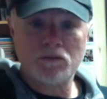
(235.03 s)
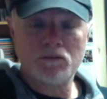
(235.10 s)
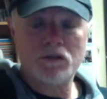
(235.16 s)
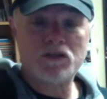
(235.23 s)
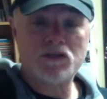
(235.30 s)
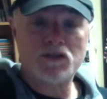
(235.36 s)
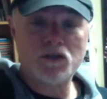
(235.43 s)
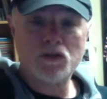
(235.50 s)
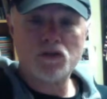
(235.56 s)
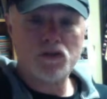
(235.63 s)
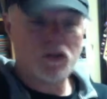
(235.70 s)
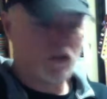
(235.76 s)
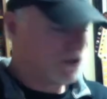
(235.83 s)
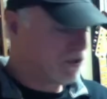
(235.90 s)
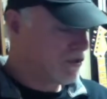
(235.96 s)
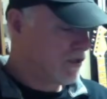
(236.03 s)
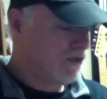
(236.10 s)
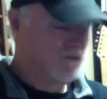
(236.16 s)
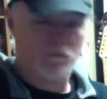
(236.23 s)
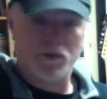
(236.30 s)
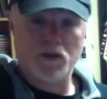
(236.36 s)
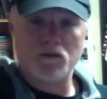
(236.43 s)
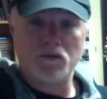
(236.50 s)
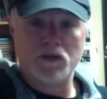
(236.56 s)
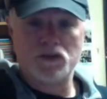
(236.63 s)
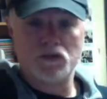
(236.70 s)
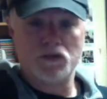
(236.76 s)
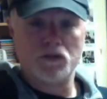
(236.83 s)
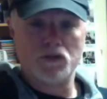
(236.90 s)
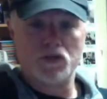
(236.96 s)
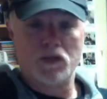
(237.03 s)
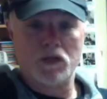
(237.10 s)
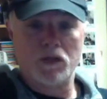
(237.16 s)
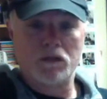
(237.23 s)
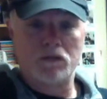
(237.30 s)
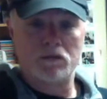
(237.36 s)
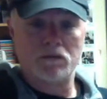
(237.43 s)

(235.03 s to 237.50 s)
resolution instead of big resolution like